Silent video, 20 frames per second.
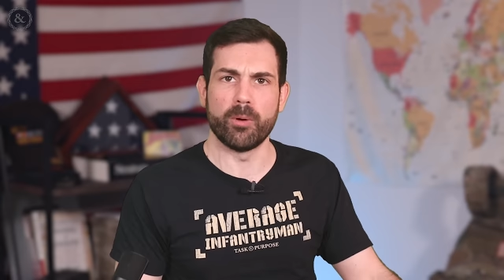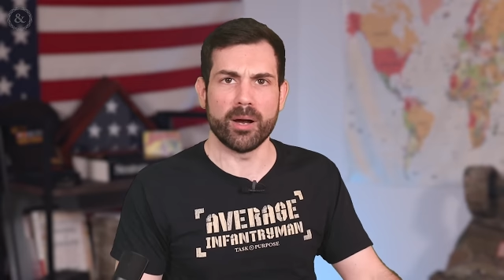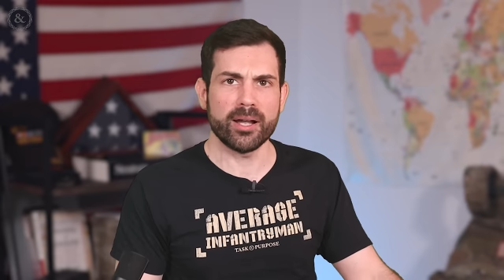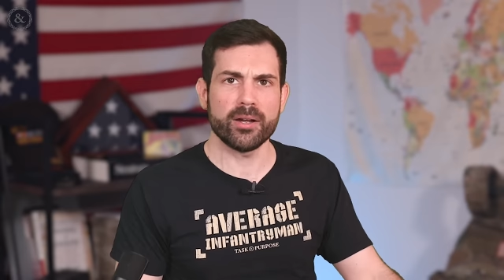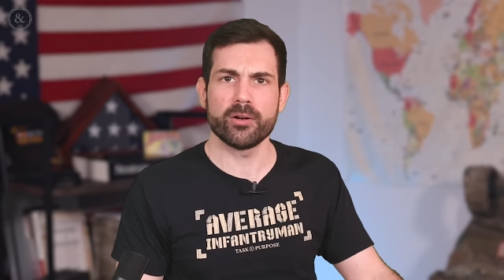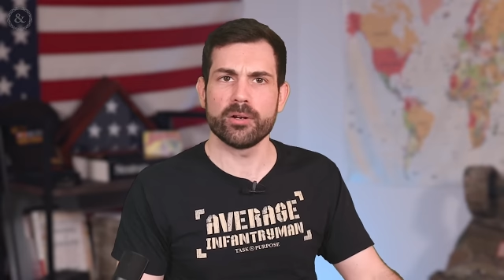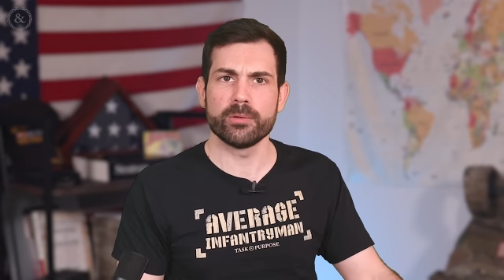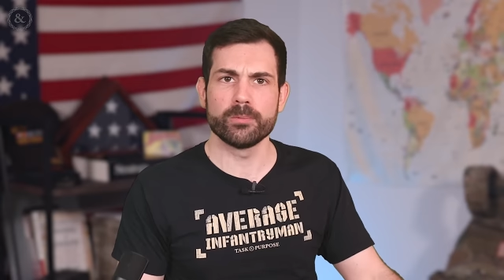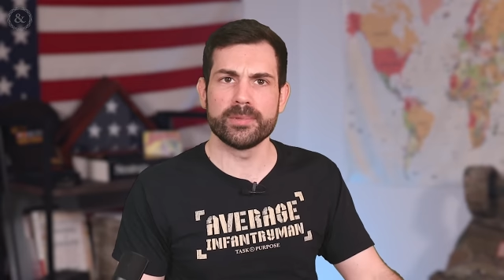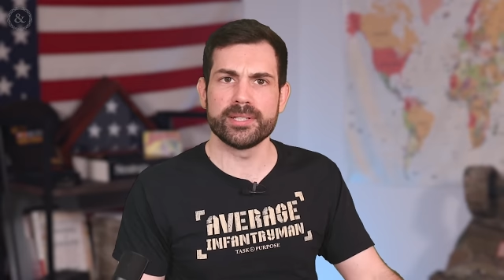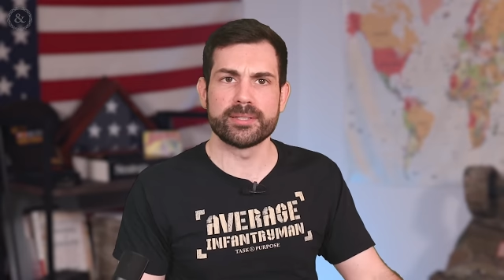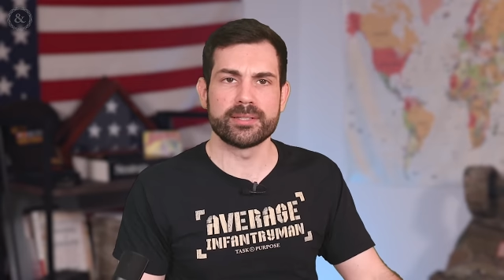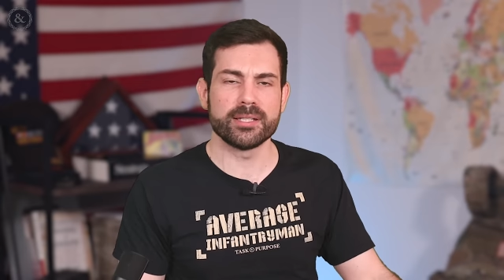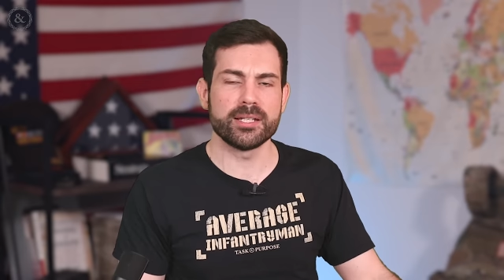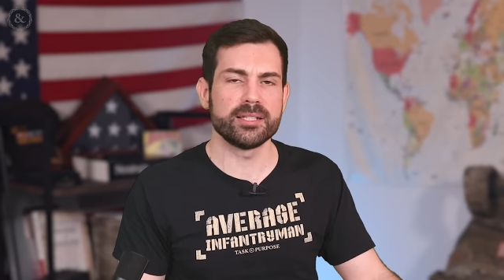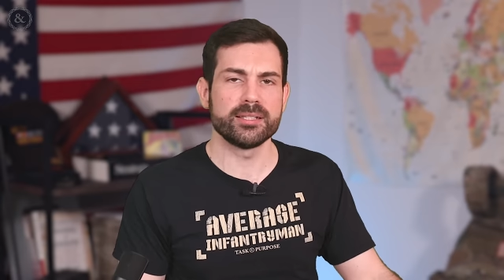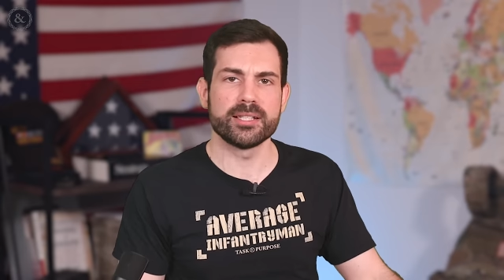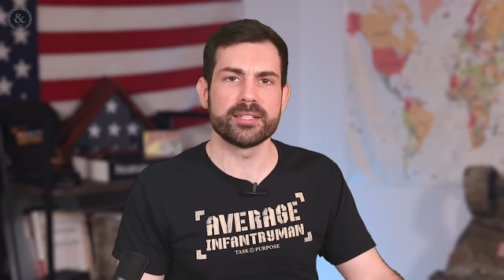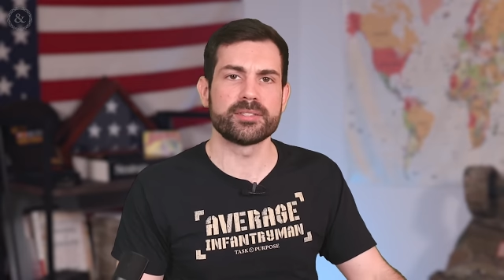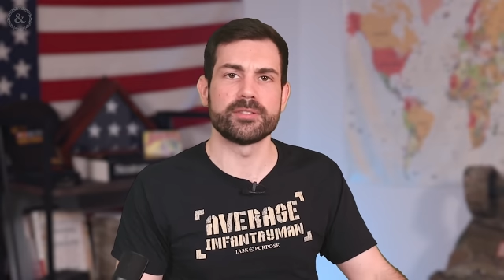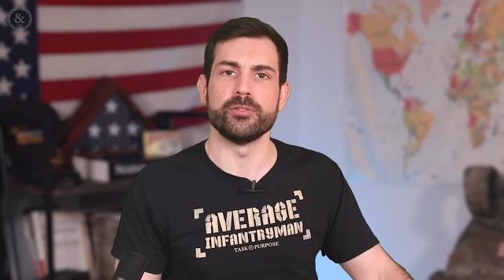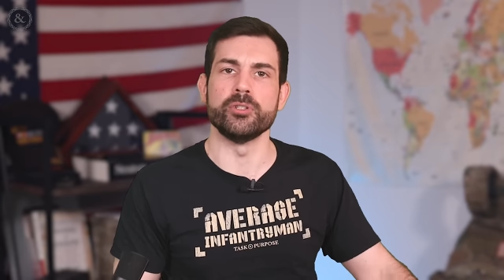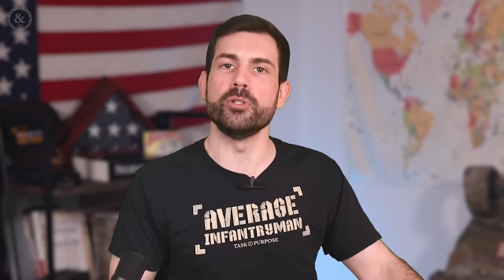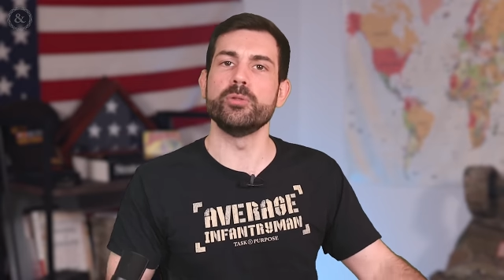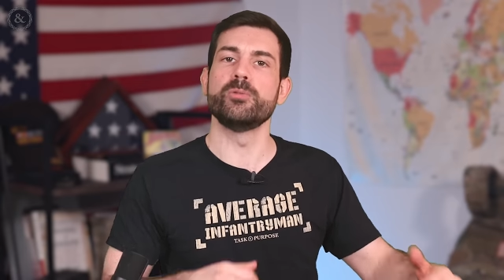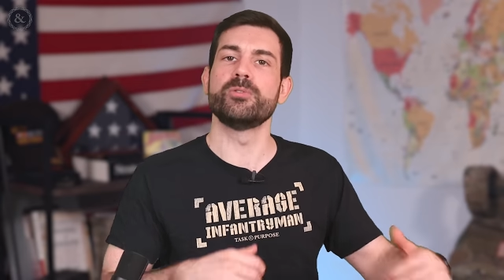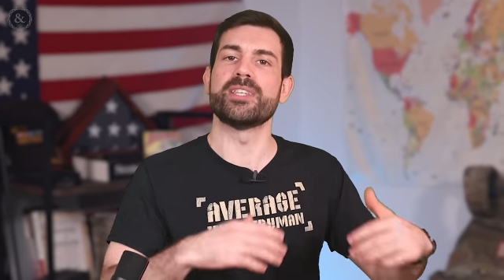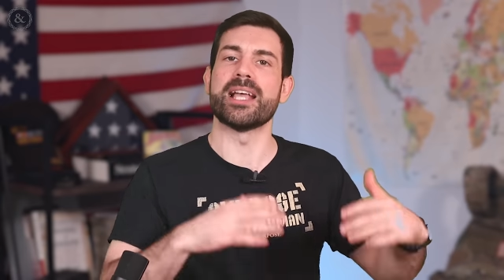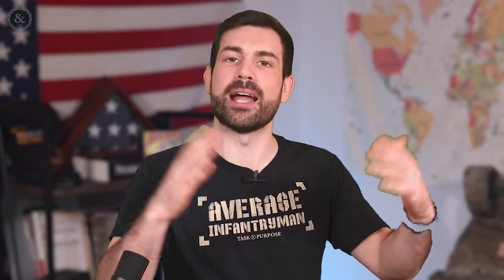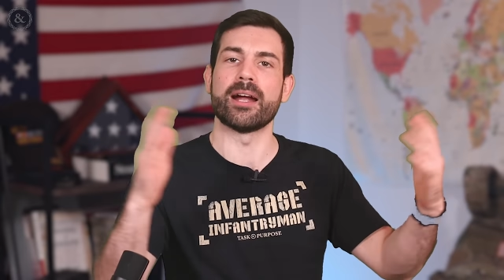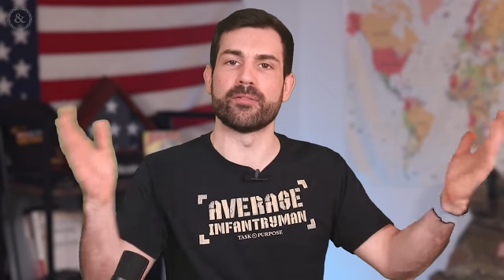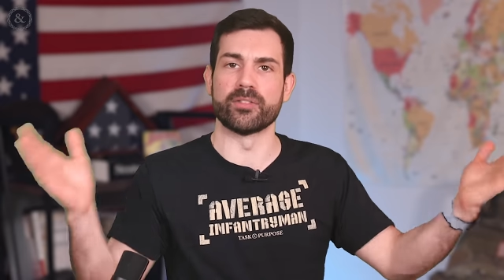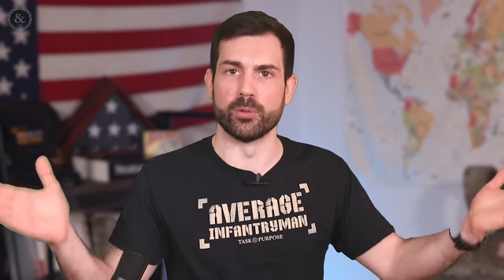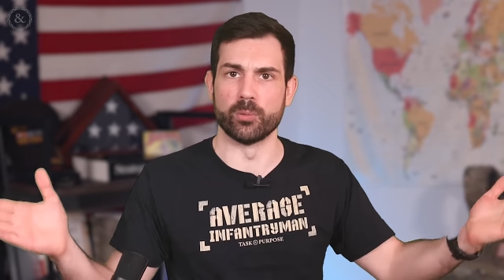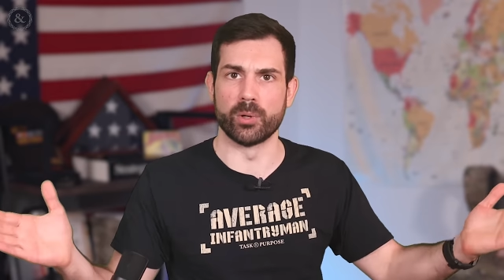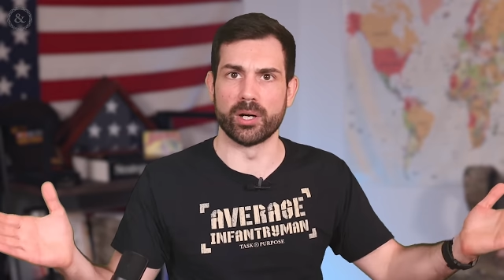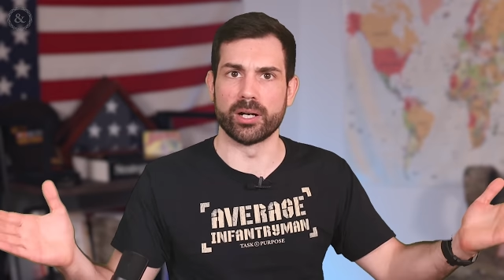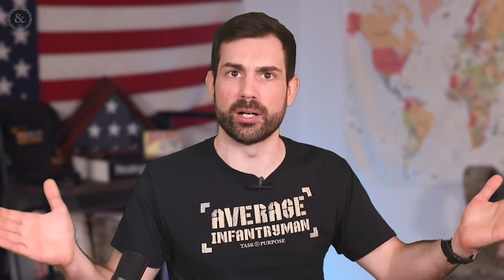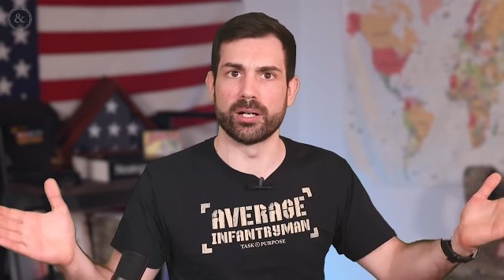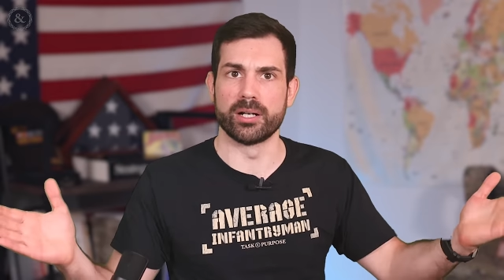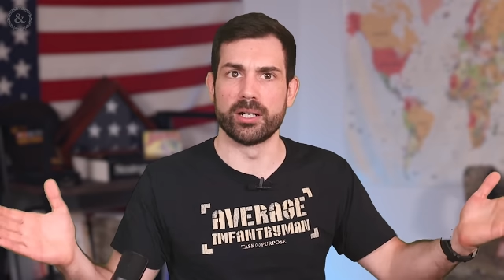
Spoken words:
why aren't we seeing this news everywhere?